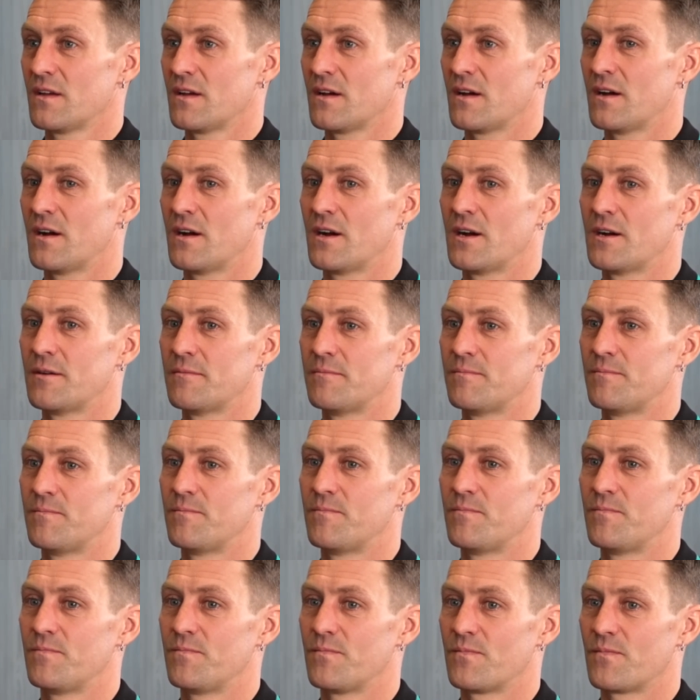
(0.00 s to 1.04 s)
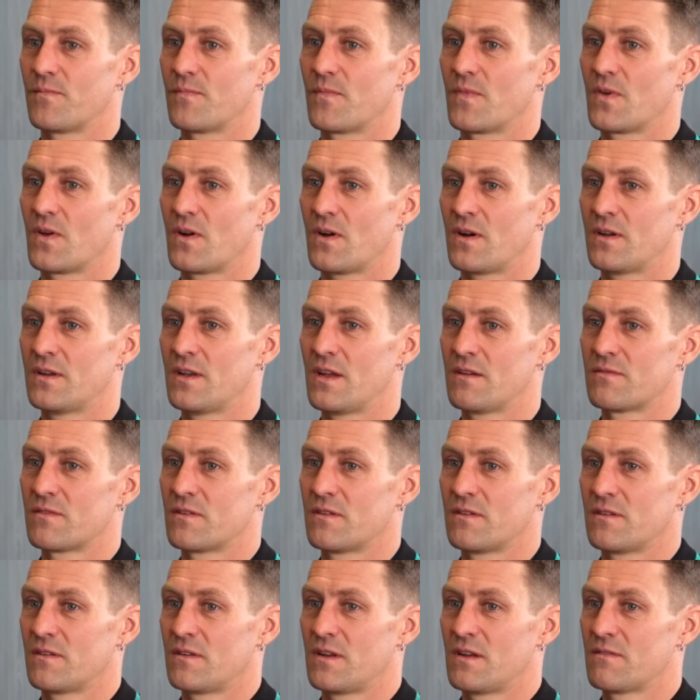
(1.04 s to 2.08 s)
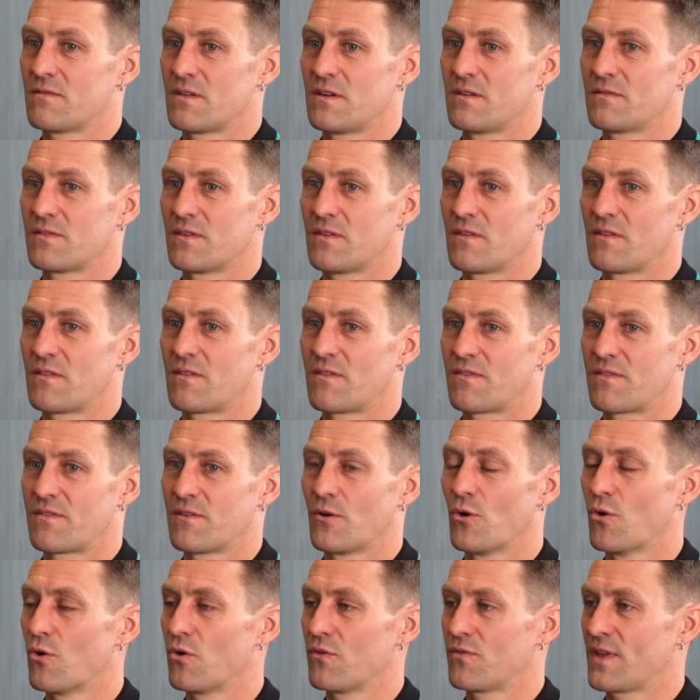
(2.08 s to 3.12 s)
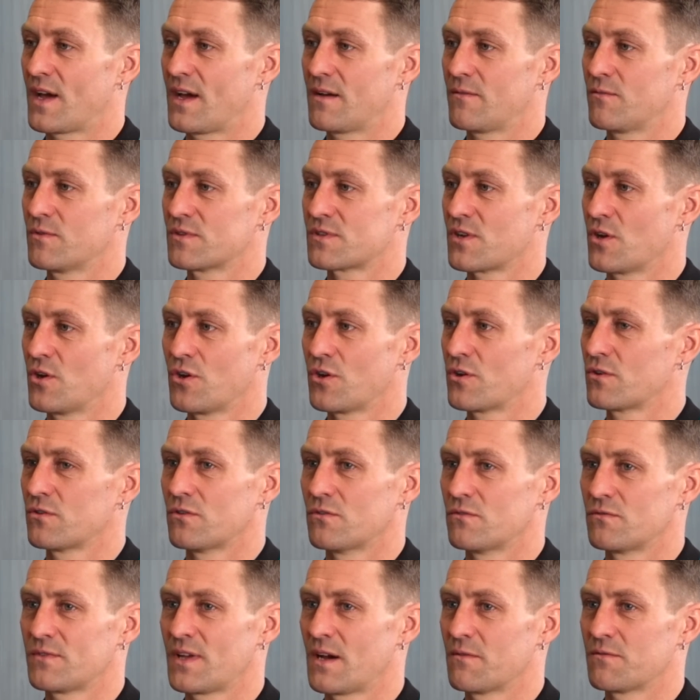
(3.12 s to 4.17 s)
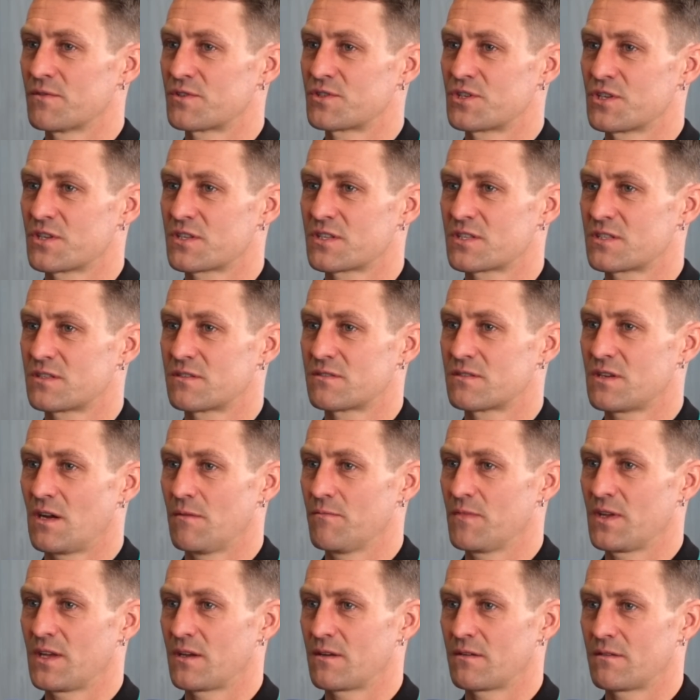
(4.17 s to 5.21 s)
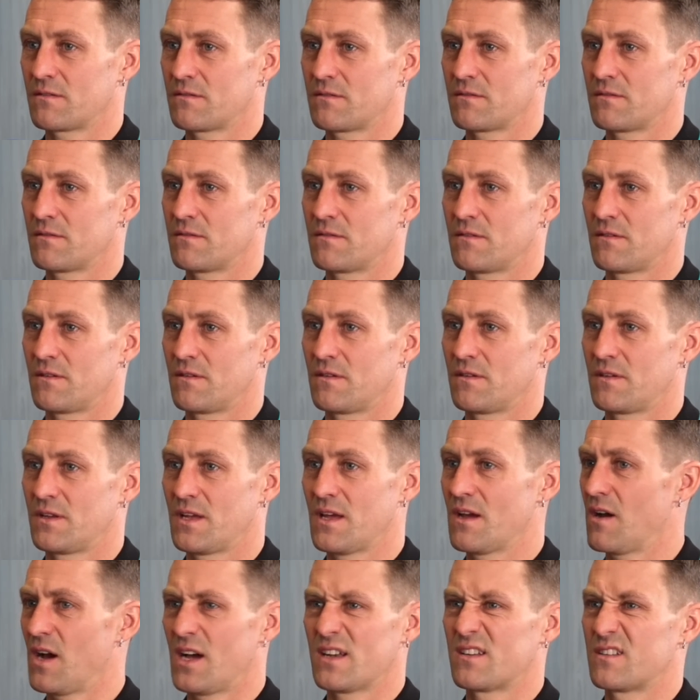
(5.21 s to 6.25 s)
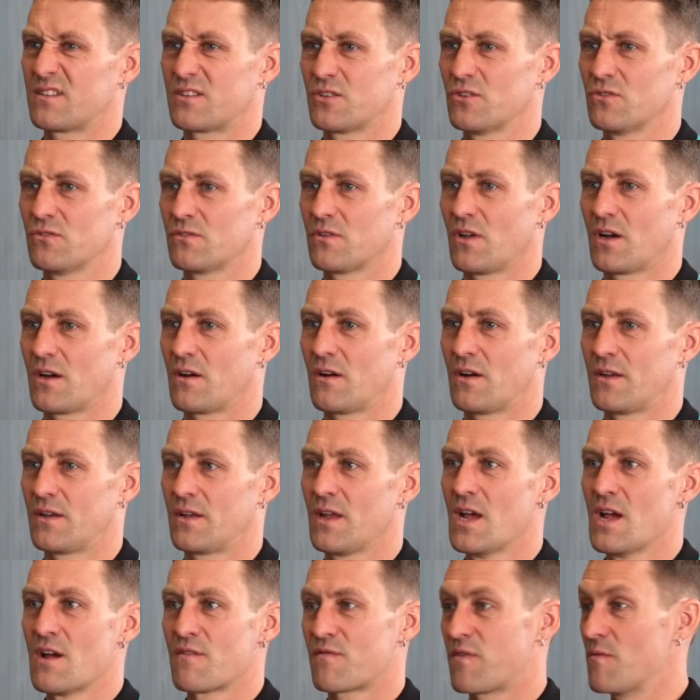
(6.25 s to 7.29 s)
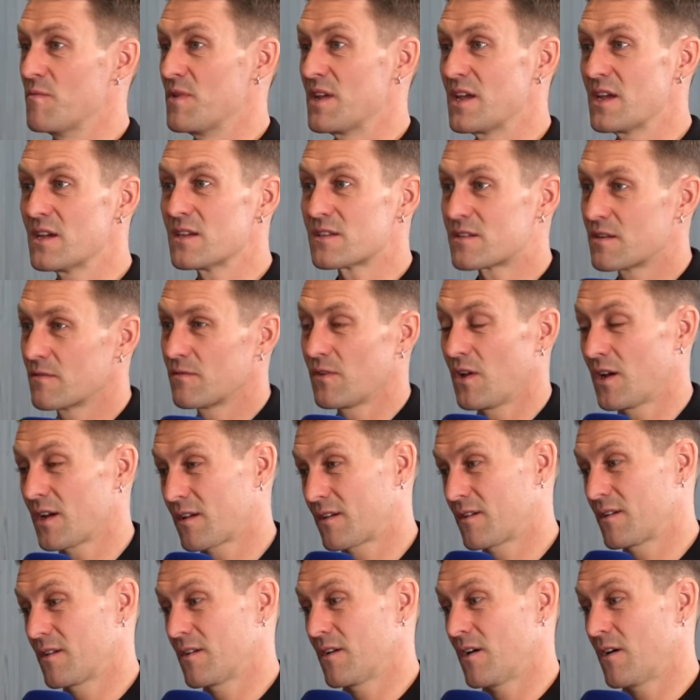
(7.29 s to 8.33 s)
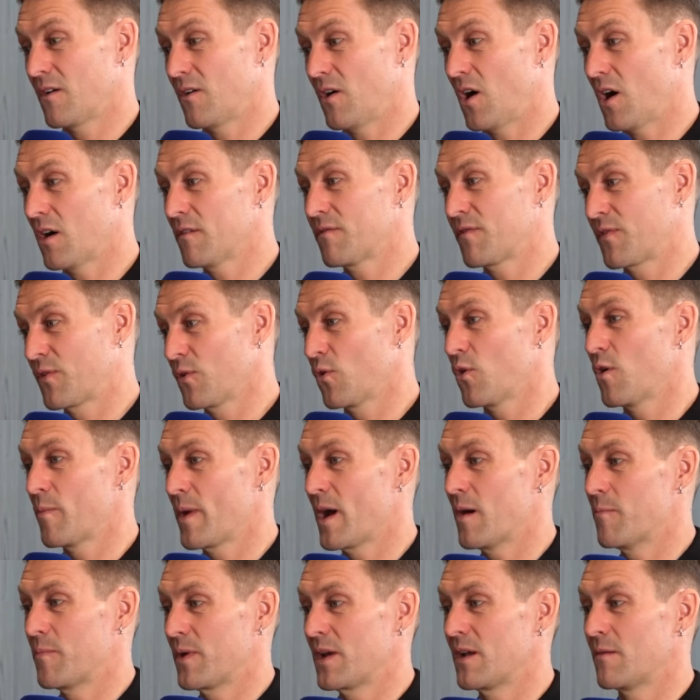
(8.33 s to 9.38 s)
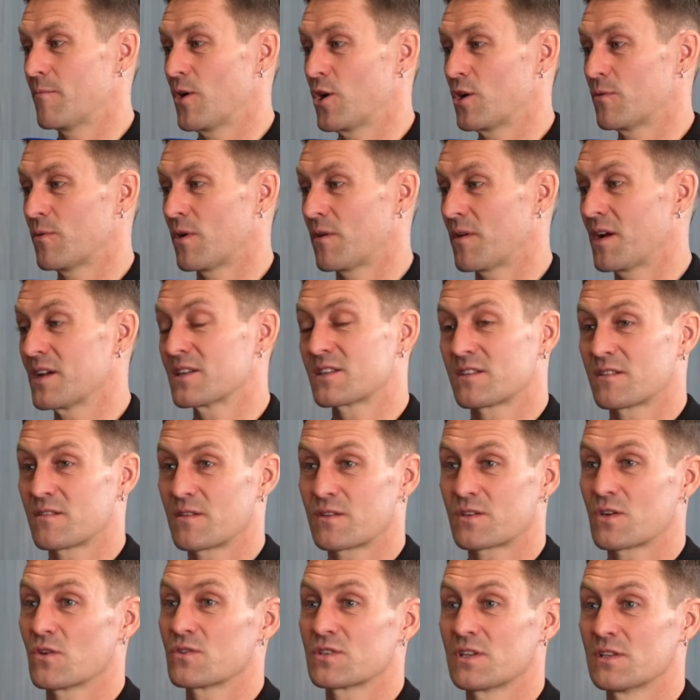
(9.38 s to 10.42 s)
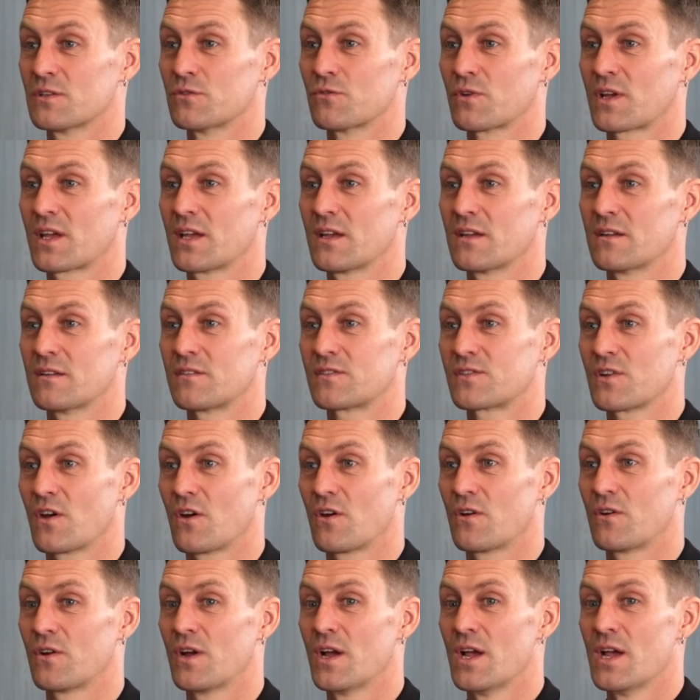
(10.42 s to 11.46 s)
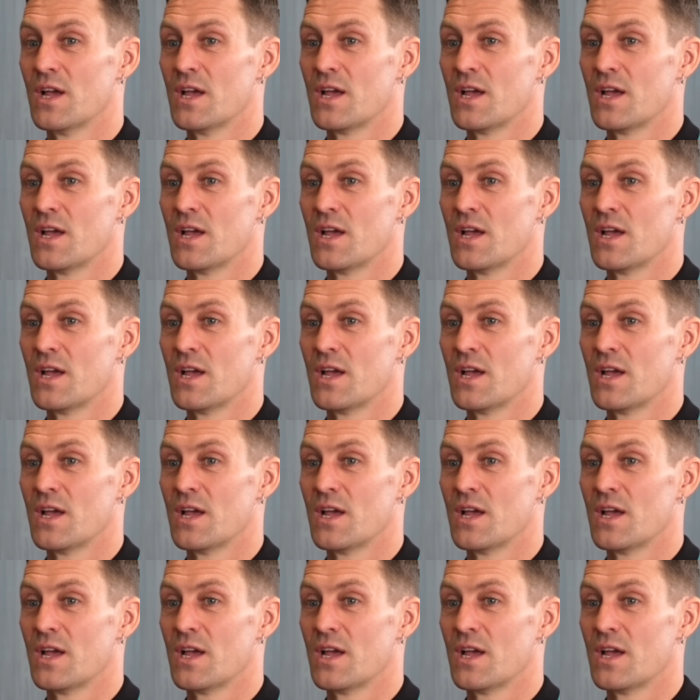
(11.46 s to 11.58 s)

I never even thought that was a hurdle. That was just something you had to do. Yeah, I had to do. Like yeah. From years of like I've thought about being a motorbike racer since I was a little kid. So